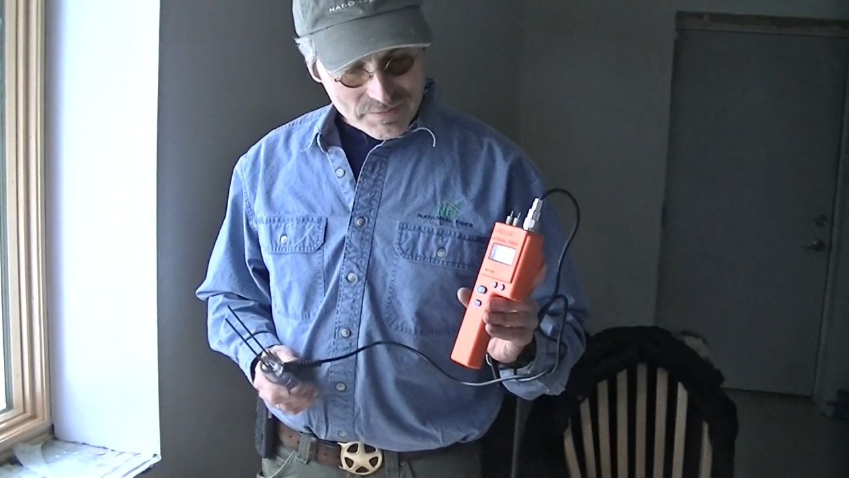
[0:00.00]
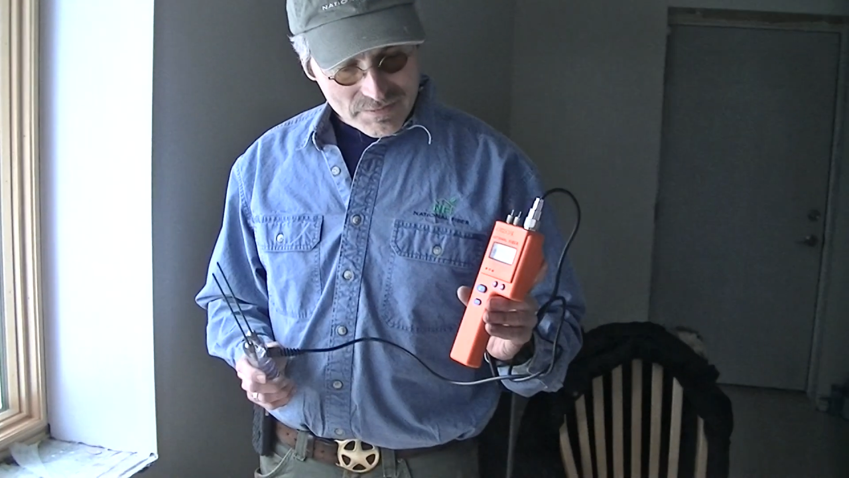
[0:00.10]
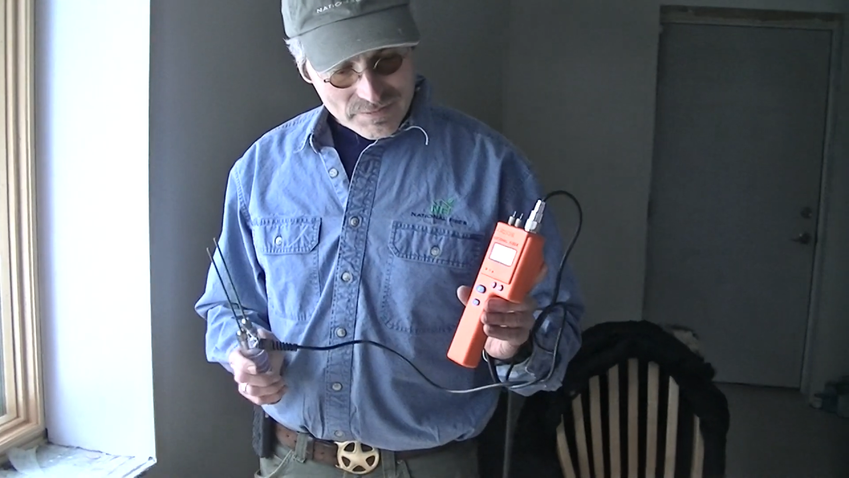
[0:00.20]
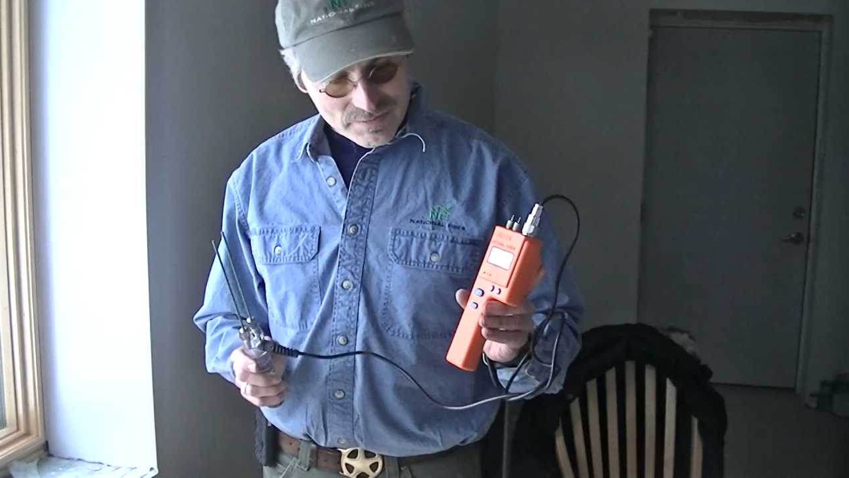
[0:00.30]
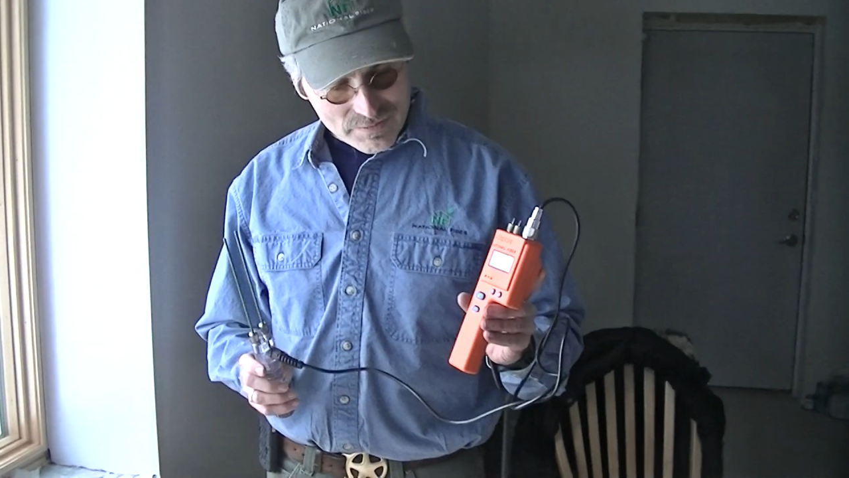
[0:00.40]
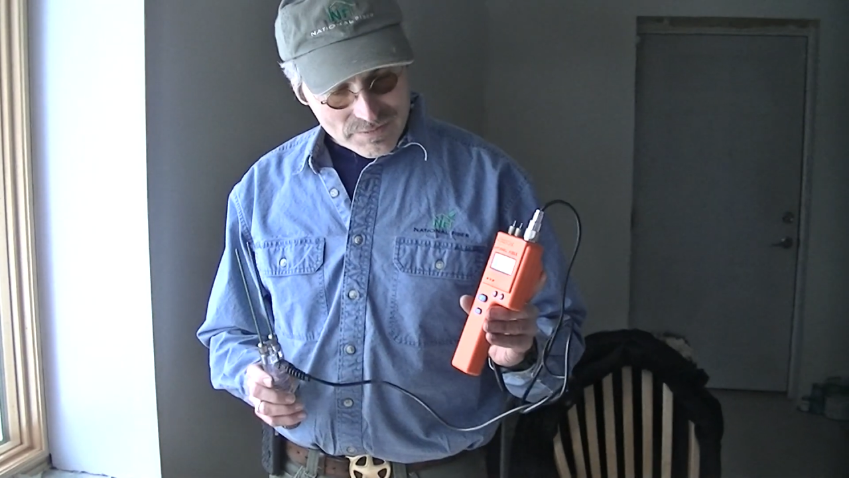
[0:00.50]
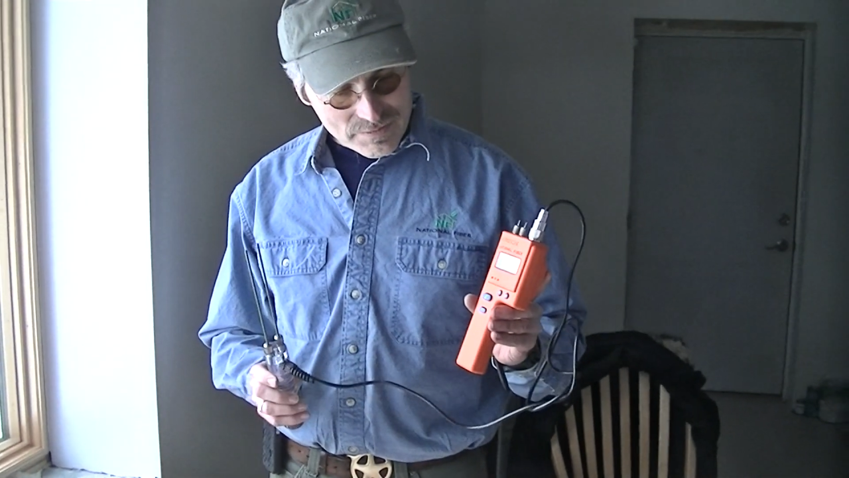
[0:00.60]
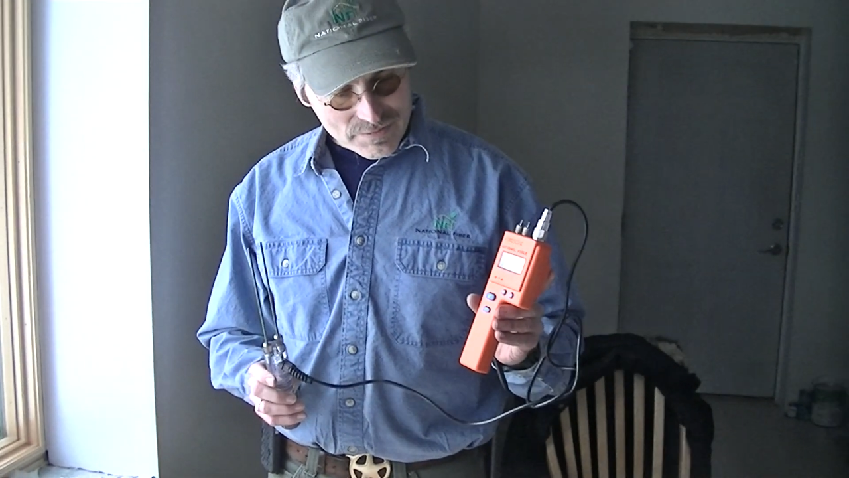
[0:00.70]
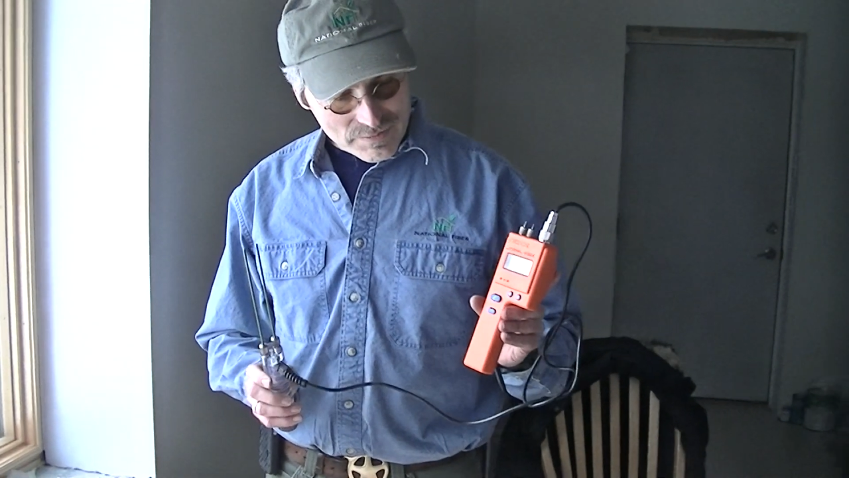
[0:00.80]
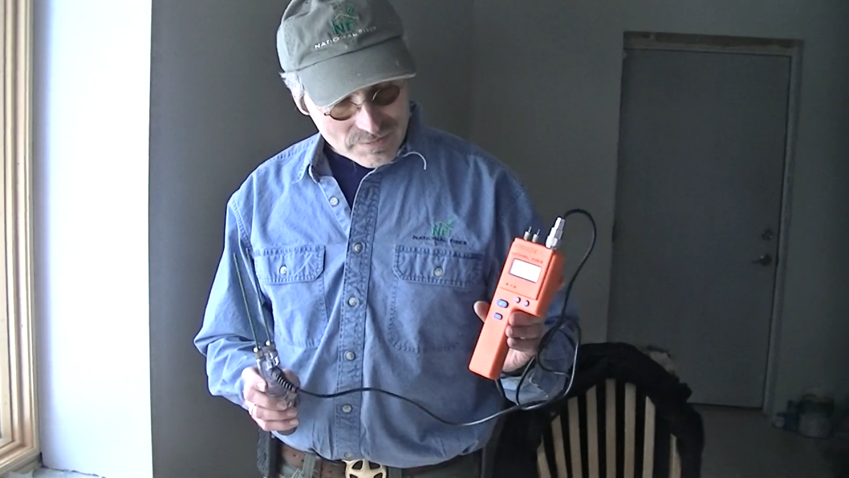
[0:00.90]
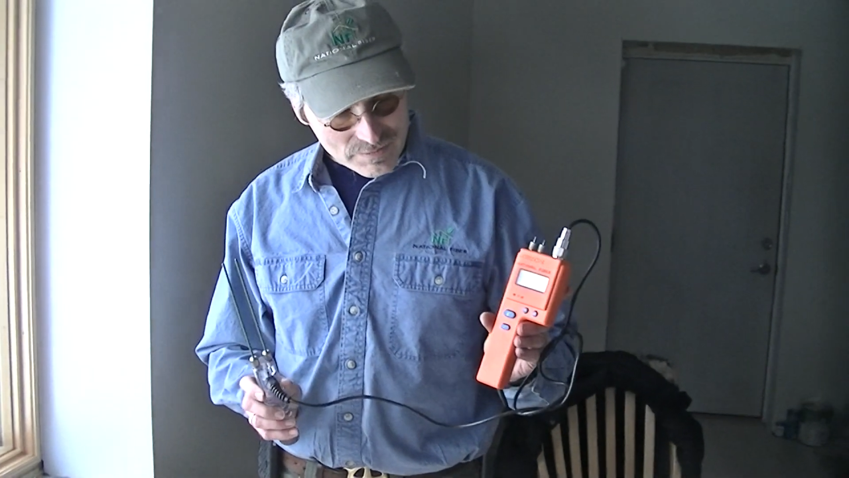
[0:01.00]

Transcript: with Bill's help,